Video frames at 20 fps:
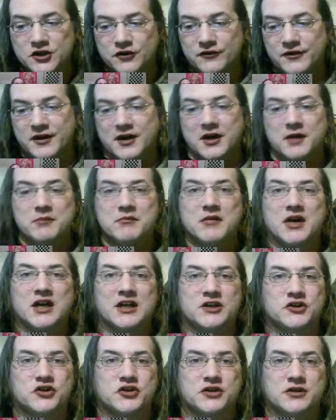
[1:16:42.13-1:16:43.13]
very
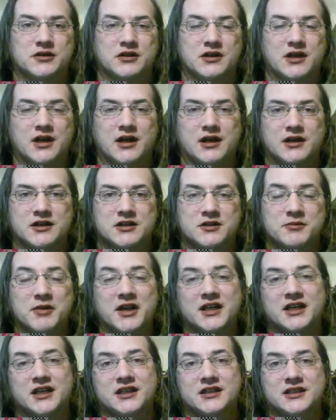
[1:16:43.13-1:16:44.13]
much
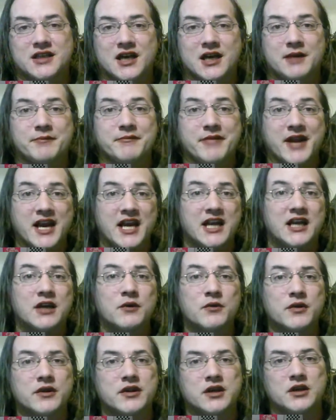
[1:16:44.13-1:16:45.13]
spending time painting
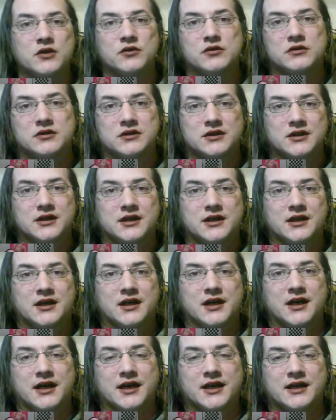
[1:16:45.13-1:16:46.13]
with you,
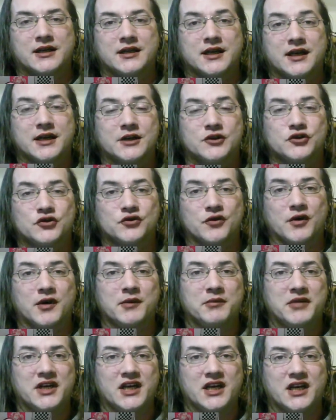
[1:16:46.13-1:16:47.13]
and I enjoy
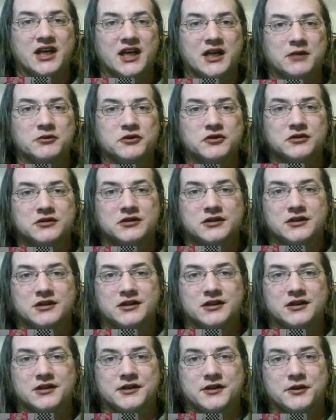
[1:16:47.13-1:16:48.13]
being able
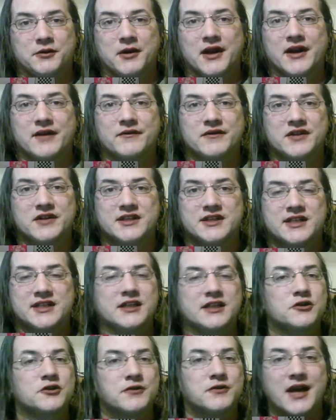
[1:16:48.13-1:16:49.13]
to have these
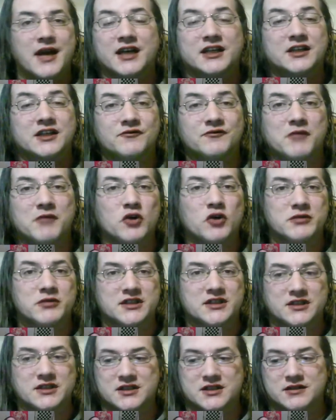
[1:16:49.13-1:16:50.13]
interactive
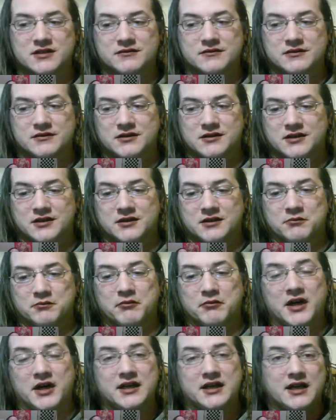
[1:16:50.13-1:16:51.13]
moments.
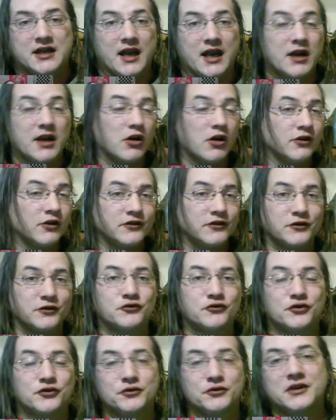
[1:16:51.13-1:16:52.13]
but I also
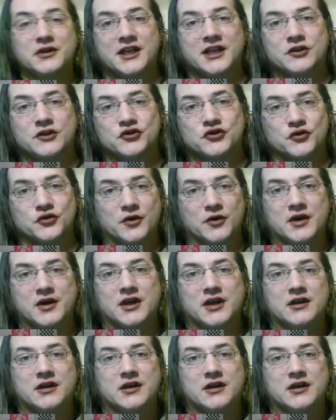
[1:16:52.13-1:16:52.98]
truly enjoy